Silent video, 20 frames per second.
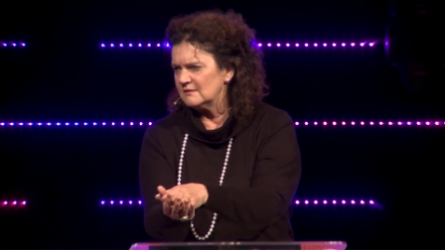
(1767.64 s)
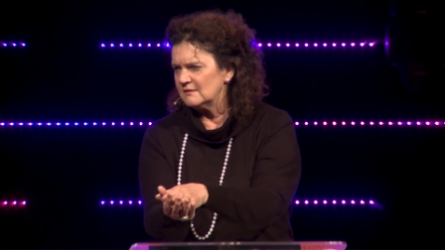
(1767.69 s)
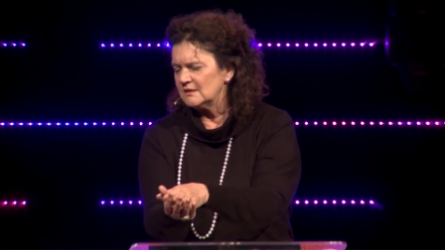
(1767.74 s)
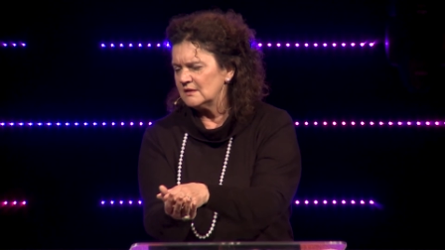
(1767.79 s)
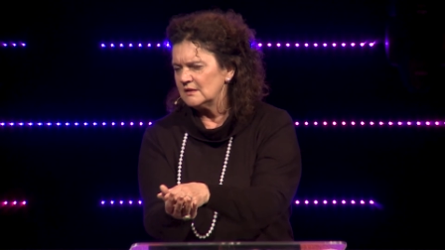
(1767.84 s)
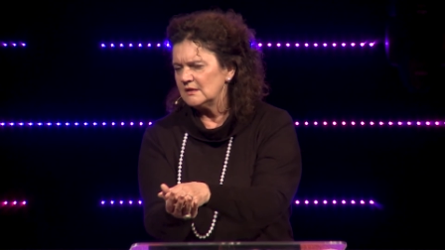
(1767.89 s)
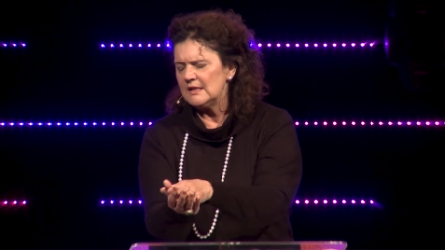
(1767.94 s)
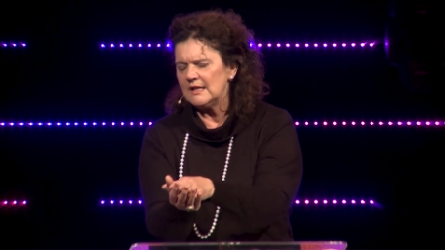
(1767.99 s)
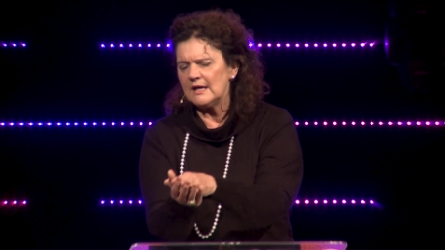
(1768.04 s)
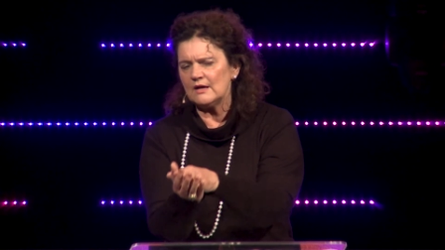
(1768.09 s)

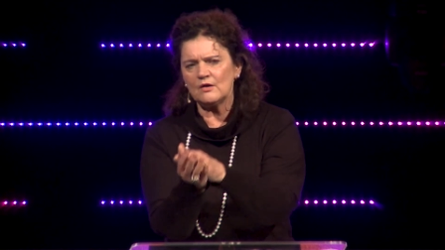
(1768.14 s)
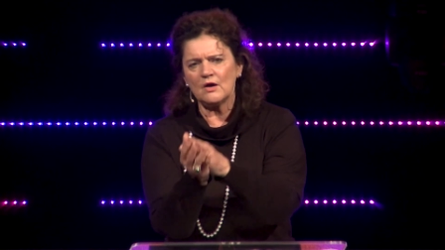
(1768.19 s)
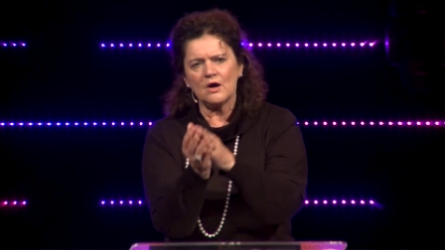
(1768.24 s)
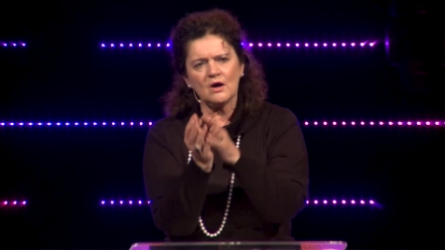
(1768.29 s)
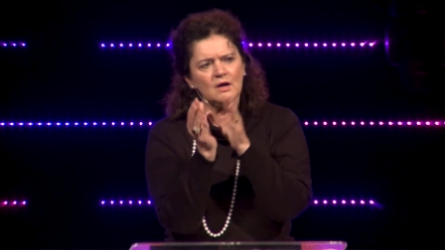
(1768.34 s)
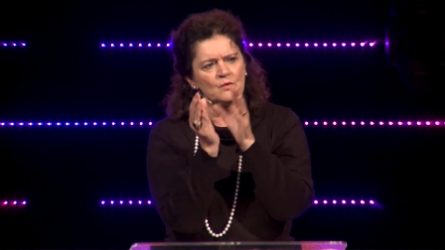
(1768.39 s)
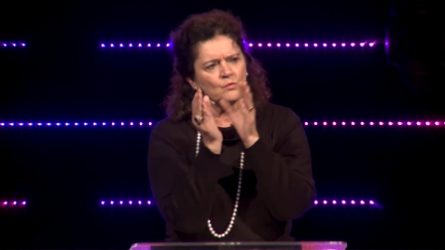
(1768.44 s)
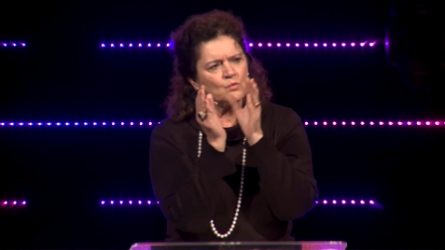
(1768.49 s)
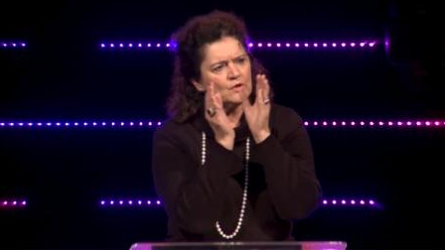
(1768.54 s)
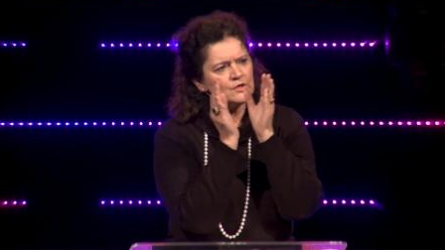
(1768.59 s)
Now,
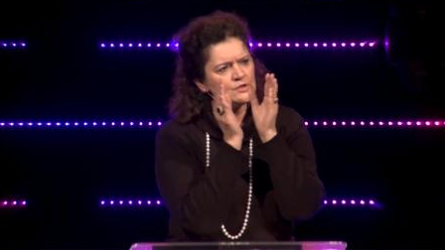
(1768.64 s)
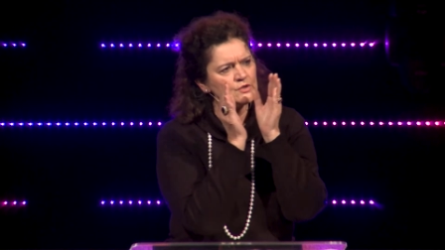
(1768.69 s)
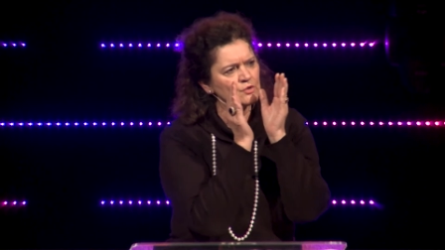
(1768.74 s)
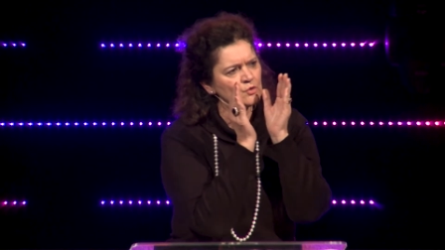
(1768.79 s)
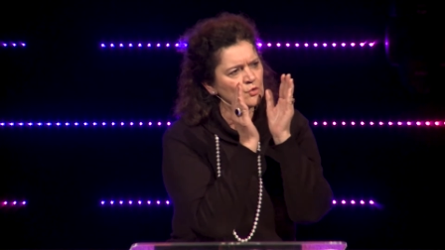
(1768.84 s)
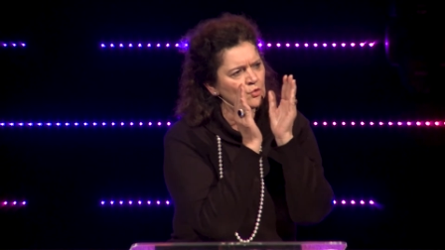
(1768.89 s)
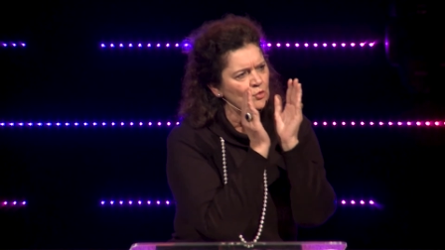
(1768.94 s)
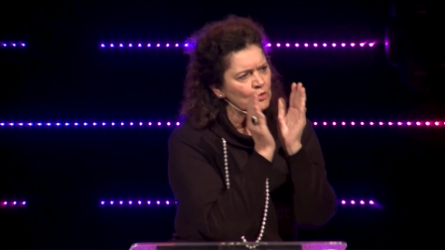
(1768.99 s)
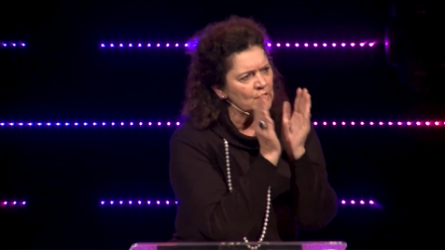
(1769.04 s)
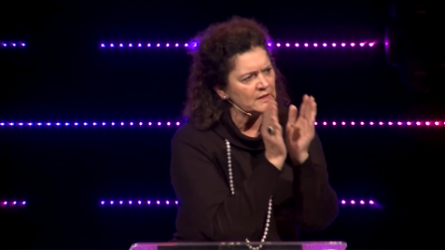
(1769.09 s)
I want to
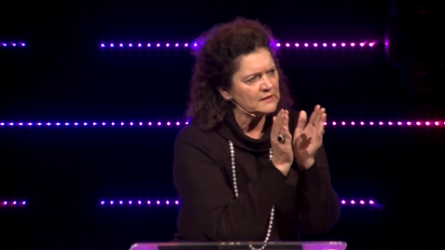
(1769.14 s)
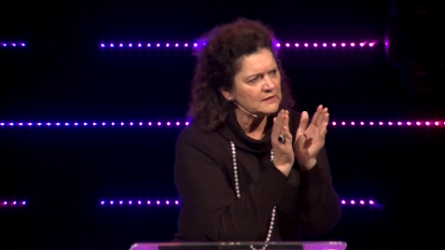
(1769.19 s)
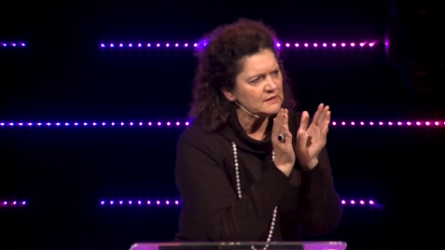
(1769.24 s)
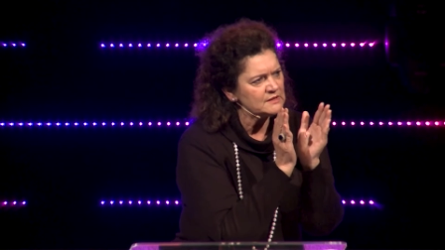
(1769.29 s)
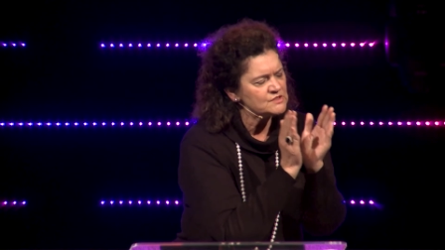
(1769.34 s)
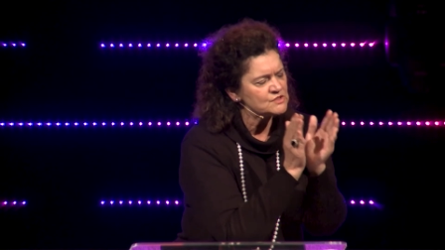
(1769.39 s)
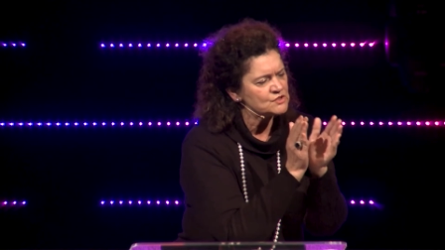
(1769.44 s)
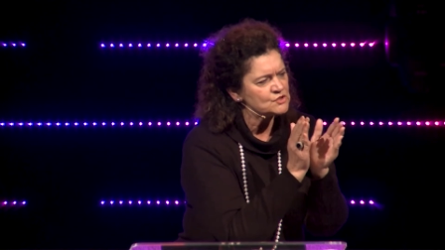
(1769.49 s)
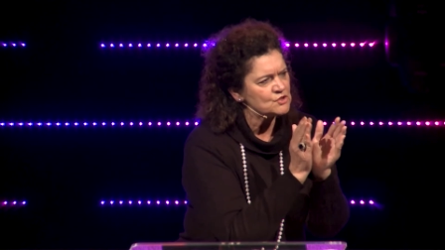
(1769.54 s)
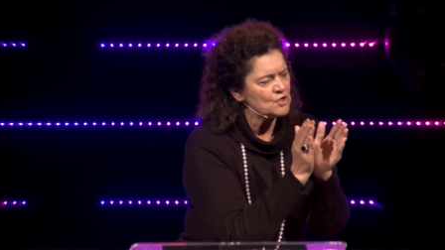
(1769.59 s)
quickly
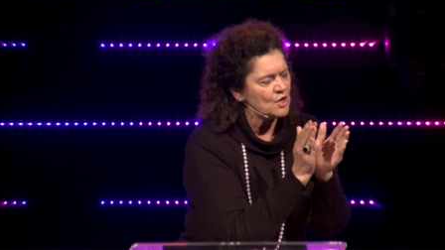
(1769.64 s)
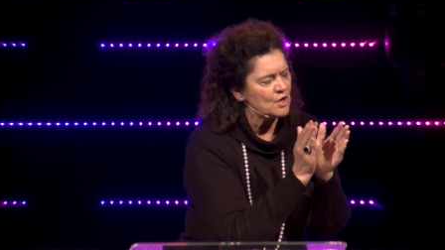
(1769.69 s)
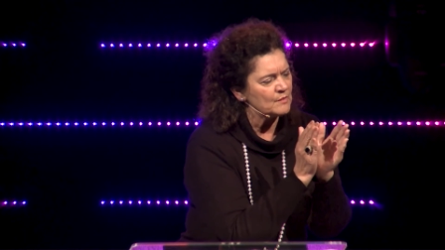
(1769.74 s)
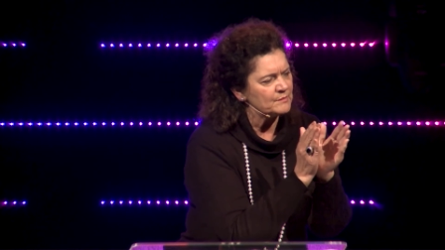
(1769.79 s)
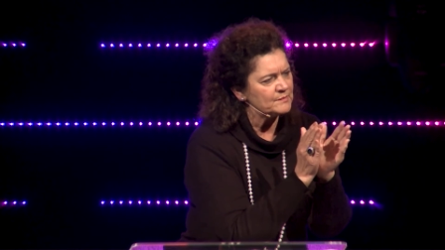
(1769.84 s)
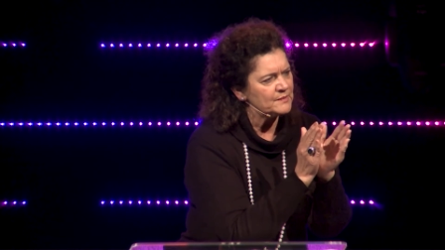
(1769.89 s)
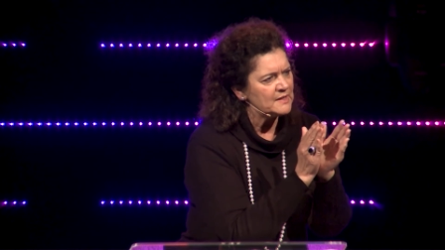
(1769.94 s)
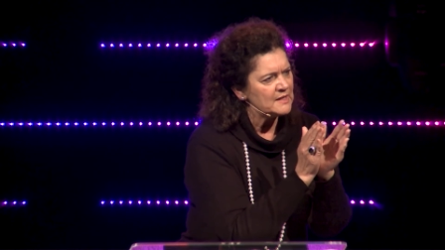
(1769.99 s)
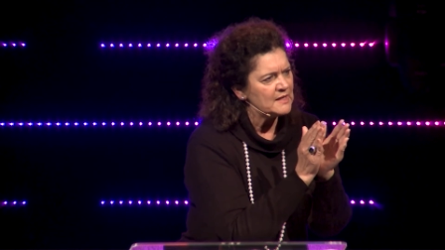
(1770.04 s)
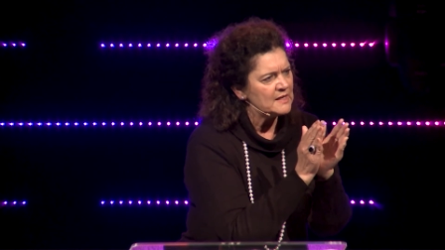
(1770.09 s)

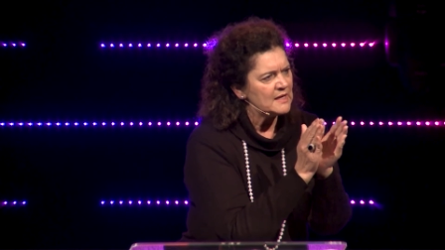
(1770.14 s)
stop